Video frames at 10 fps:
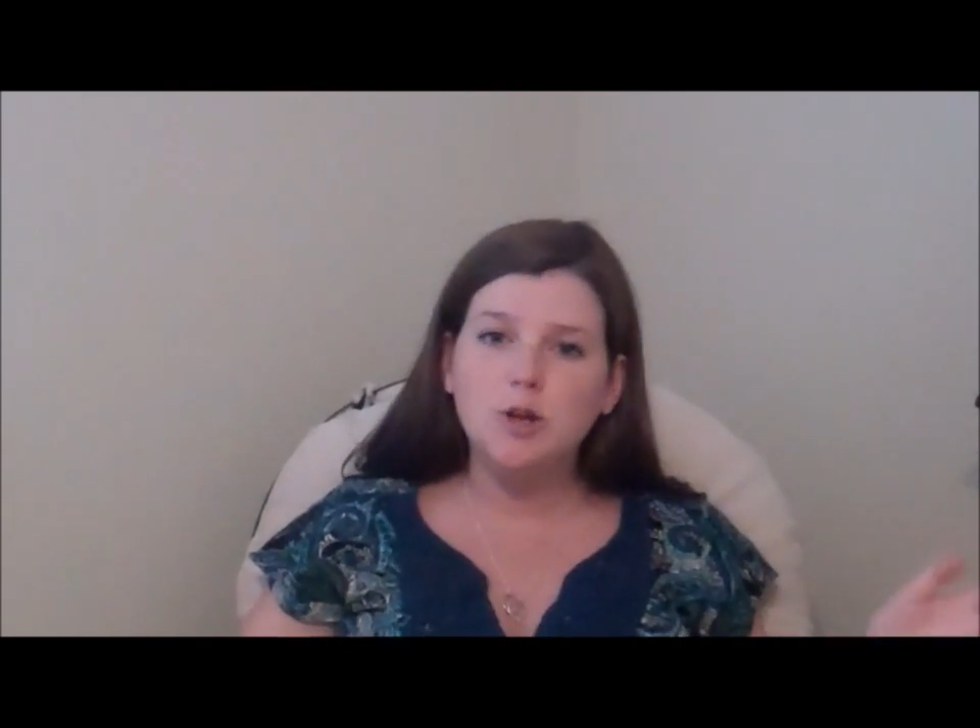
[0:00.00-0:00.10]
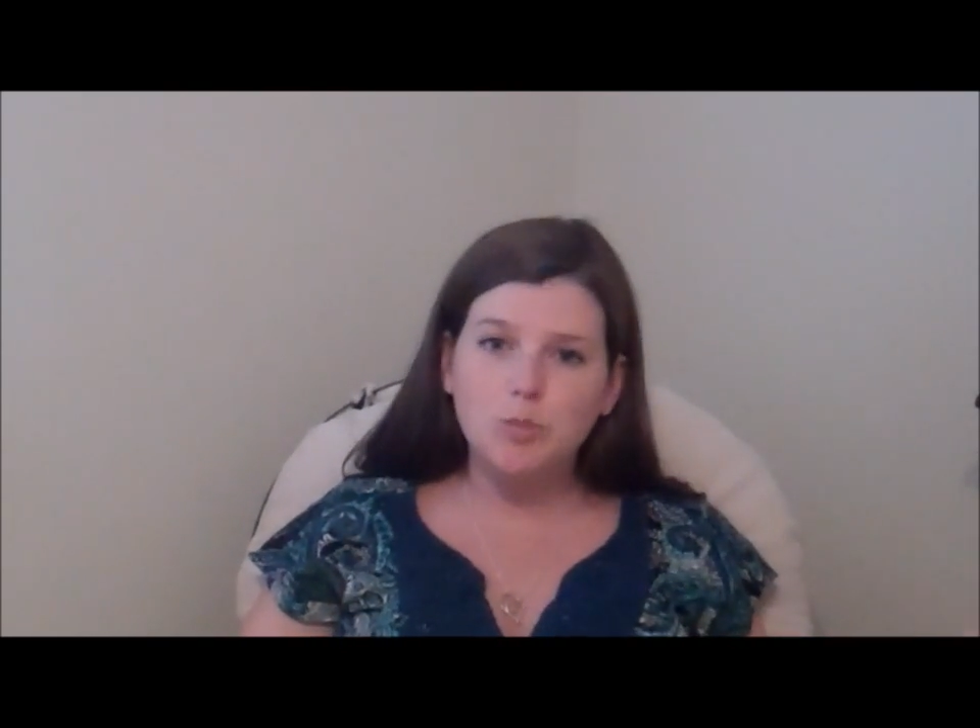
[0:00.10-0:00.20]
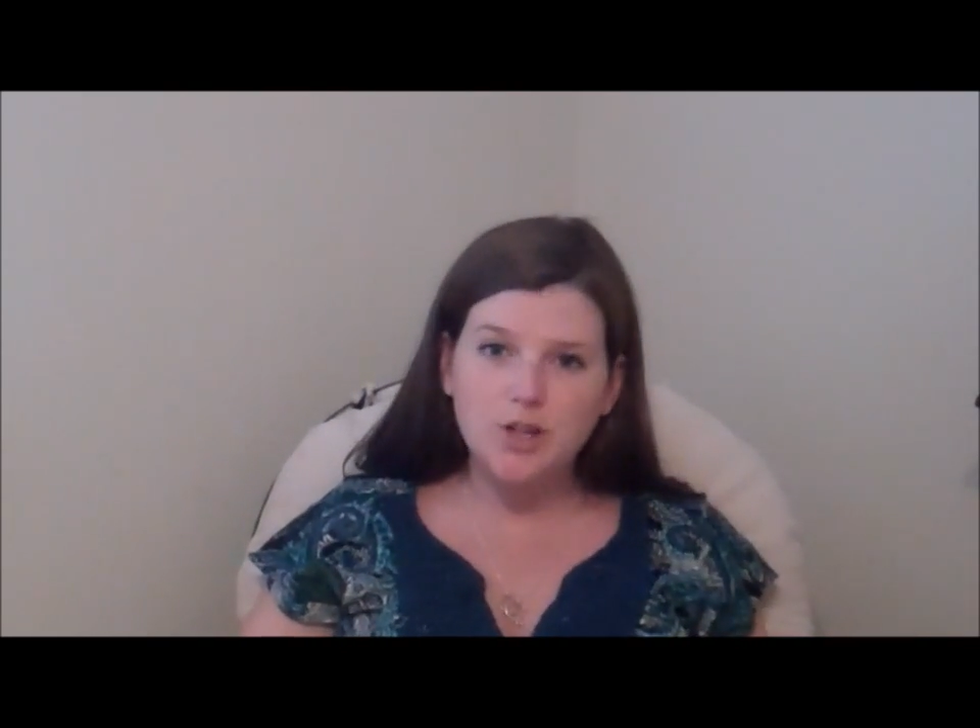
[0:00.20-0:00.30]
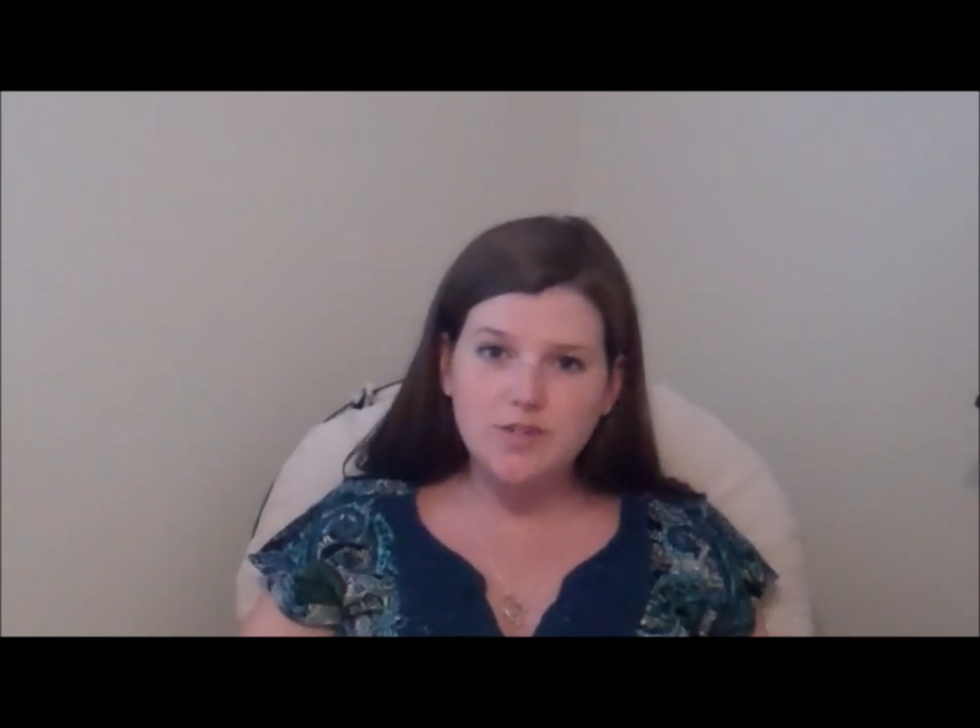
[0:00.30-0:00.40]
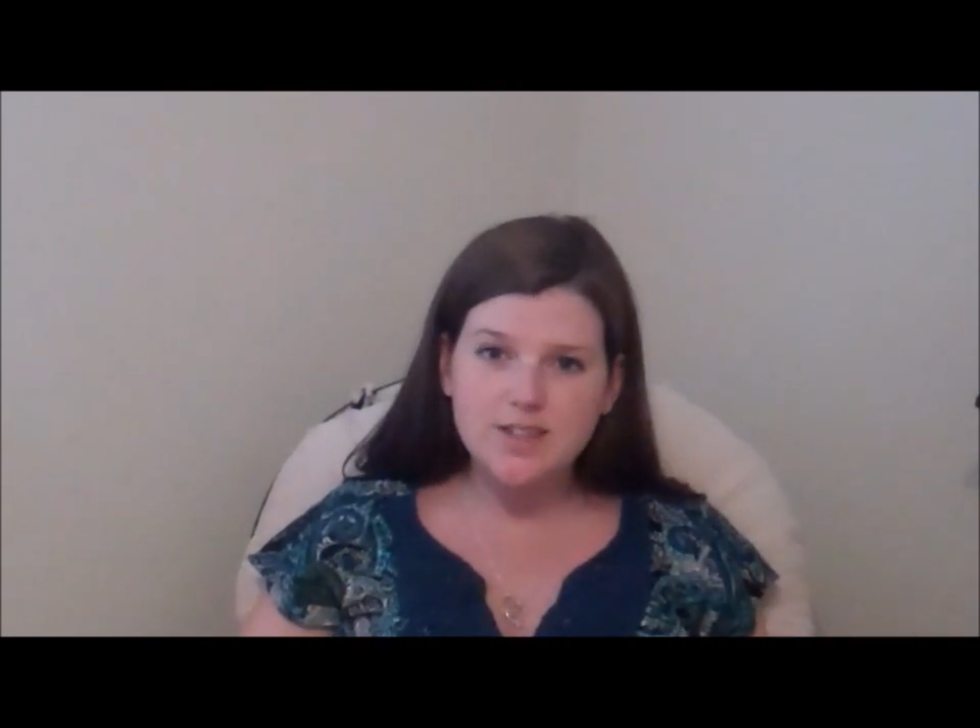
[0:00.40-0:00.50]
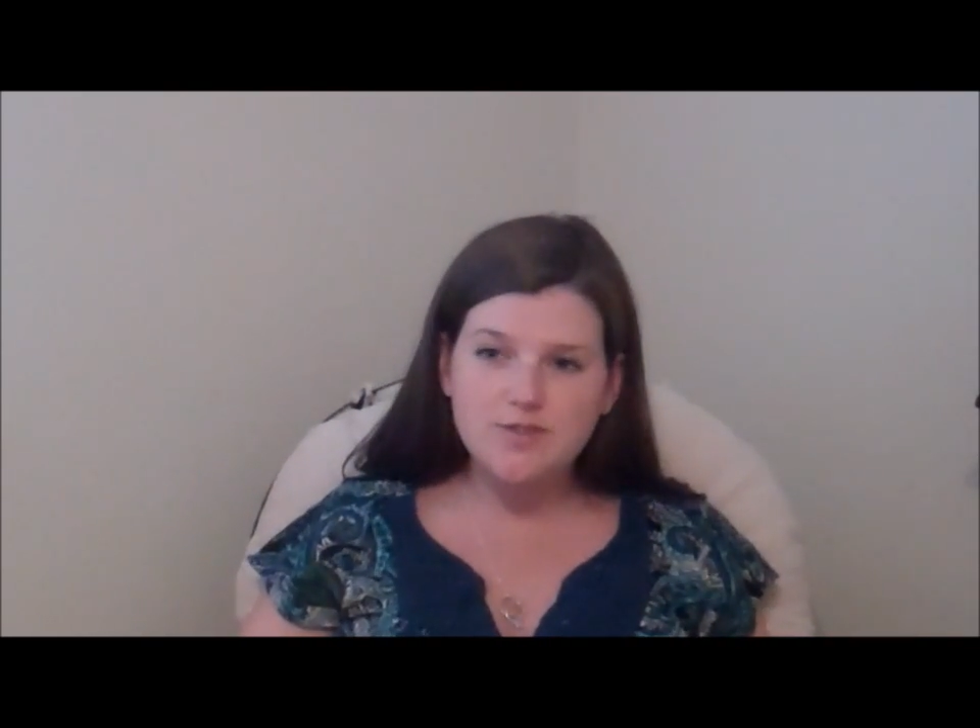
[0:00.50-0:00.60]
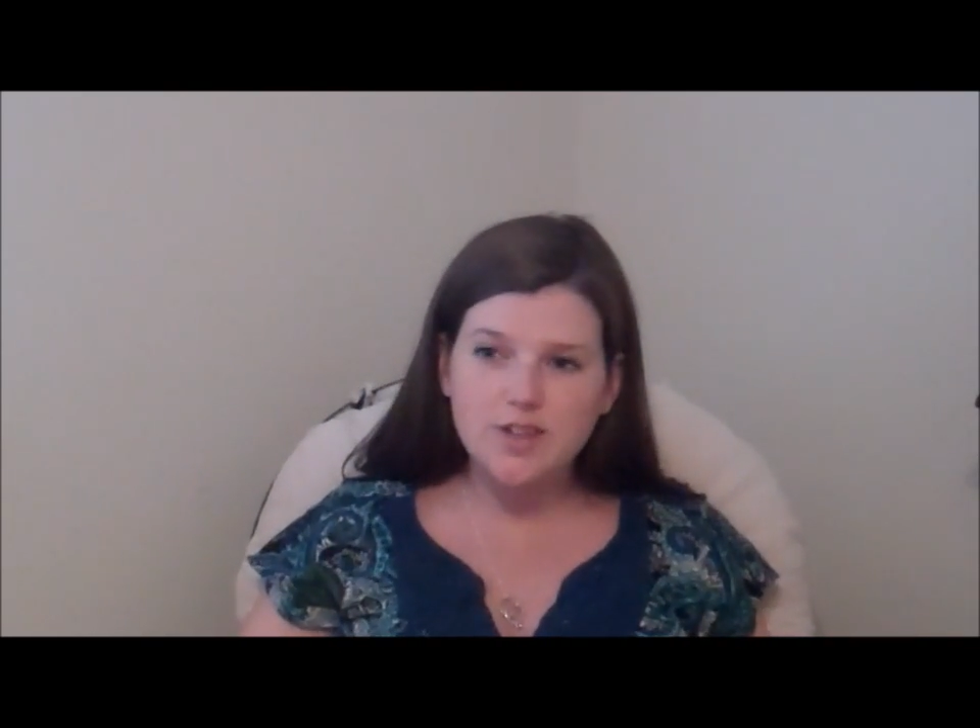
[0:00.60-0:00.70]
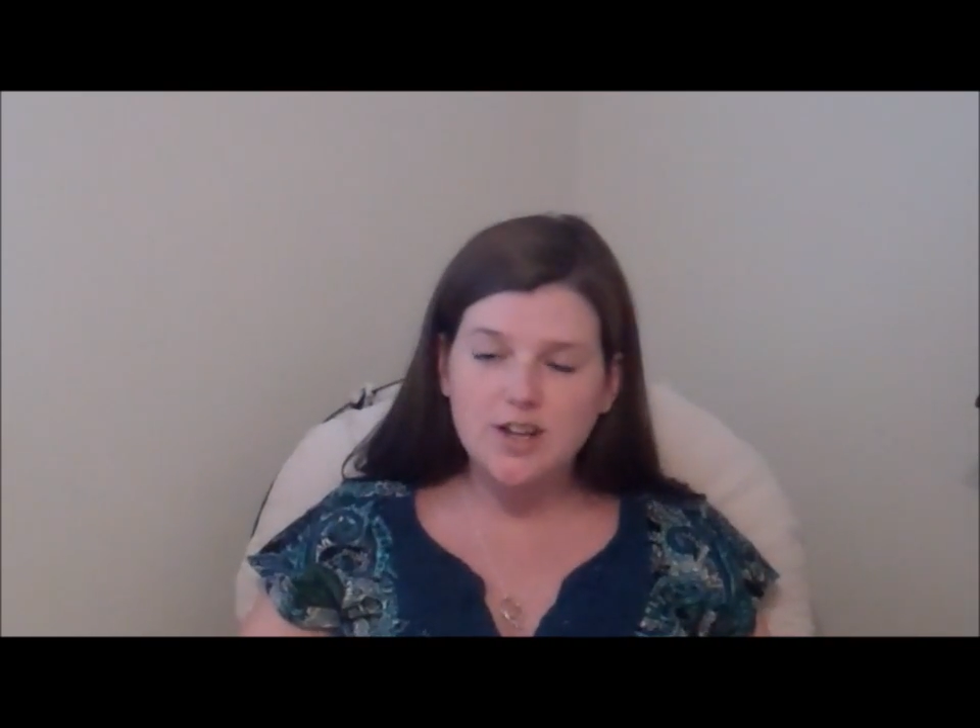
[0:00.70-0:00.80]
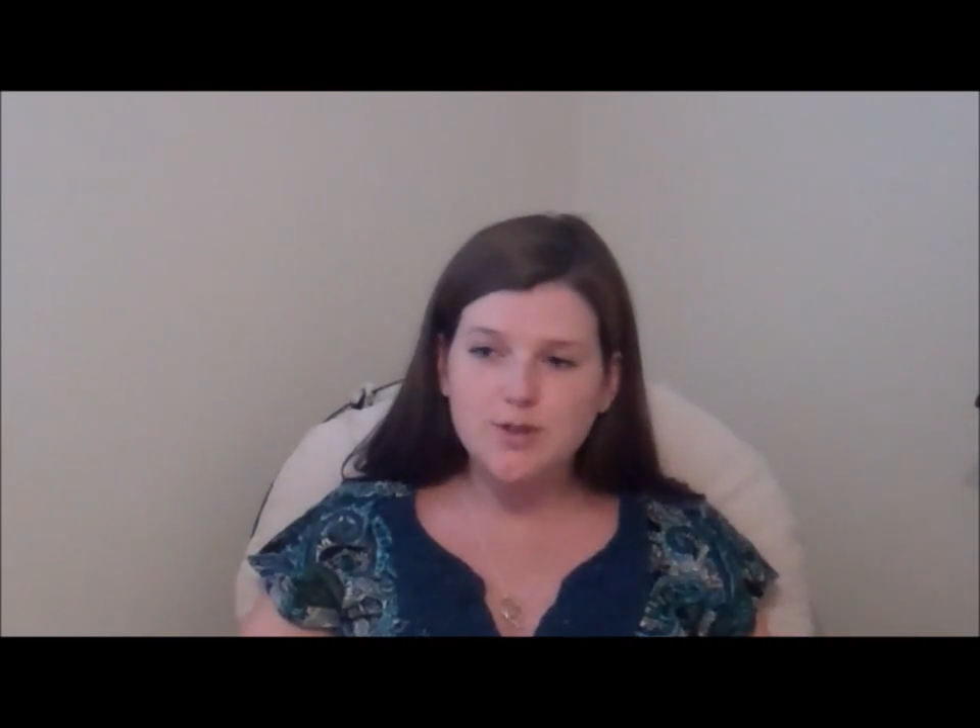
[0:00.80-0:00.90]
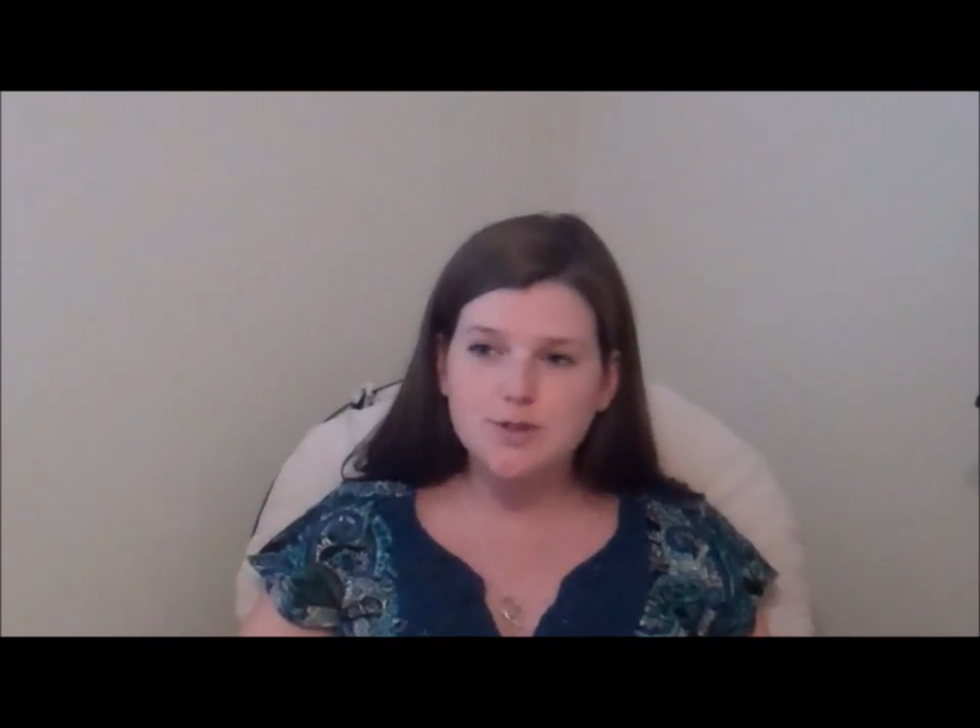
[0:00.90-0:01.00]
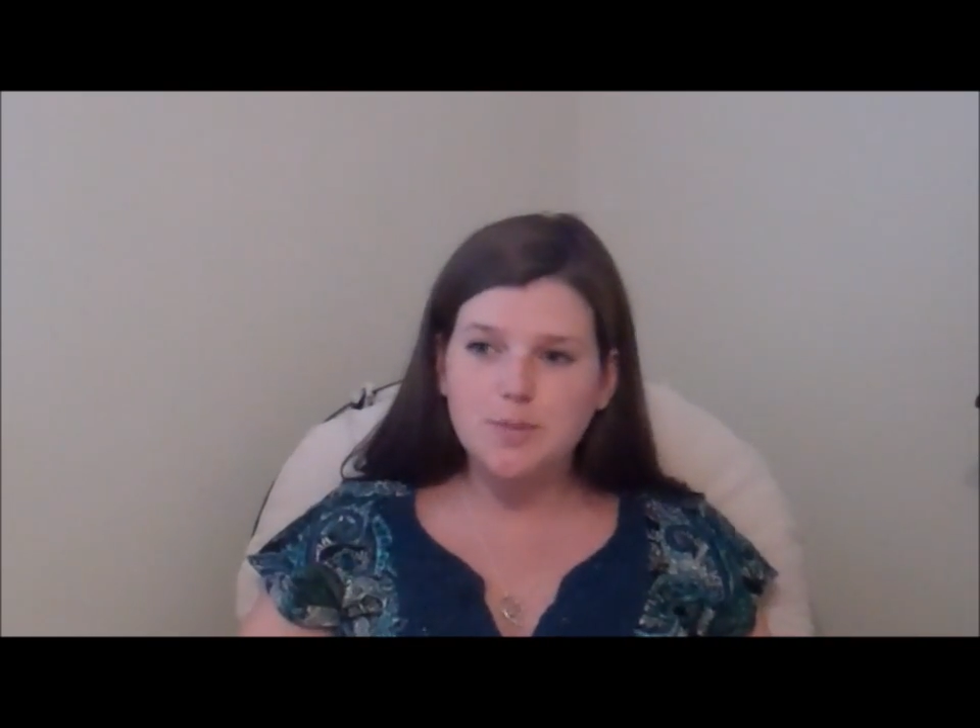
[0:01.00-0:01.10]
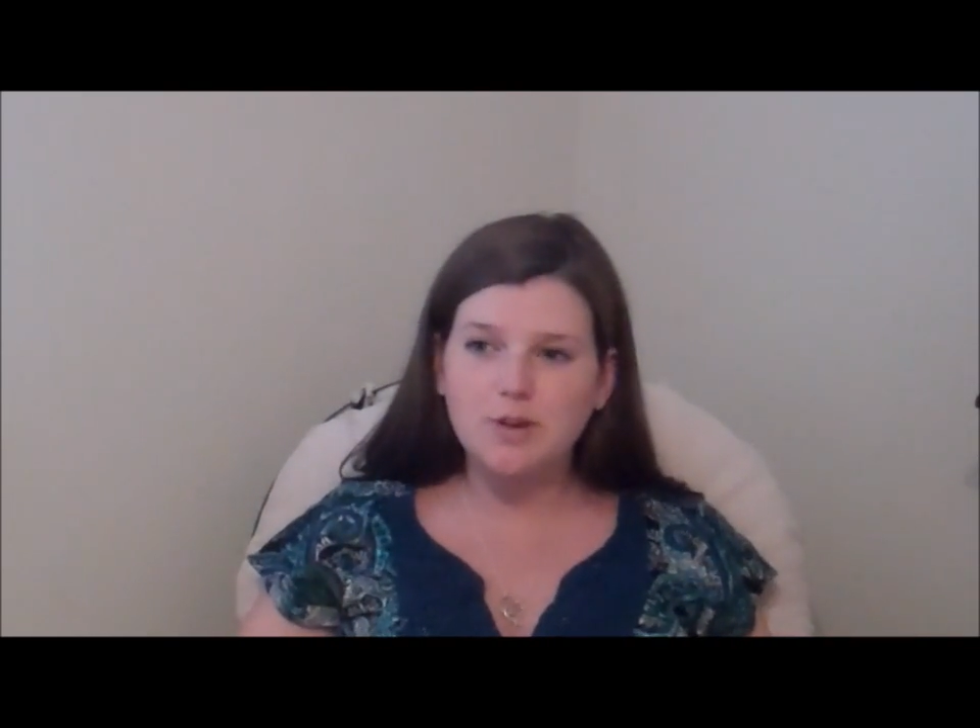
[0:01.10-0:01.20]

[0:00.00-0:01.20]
previous videos,